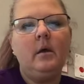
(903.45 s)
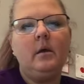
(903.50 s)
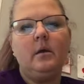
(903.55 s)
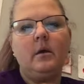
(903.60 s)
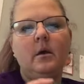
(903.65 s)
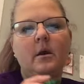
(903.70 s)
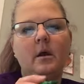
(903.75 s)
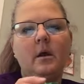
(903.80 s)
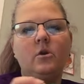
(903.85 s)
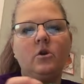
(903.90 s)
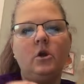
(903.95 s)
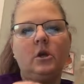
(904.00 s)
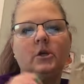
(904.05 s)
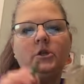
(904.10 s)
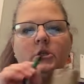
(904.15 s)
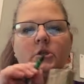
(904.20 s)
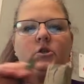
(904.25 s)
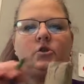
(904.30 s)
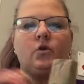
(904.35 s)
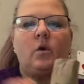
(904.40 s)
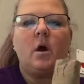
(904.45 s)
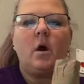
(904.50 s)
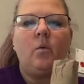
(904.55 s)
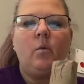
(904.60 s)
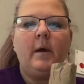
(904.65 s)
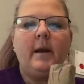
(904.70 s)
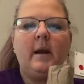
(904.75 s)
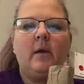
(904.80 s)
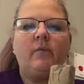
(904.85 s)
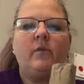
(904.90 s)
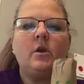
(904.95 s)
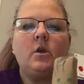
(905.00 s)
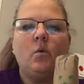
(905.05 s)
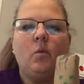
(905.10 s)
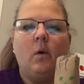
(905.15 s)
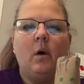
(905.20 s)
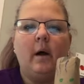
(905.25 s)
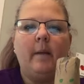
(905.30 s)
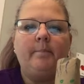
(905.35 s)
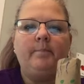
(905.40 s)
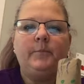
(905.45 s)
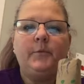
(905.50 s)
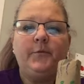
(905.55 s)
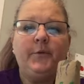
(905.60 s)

you know, you can just draw whatever you want.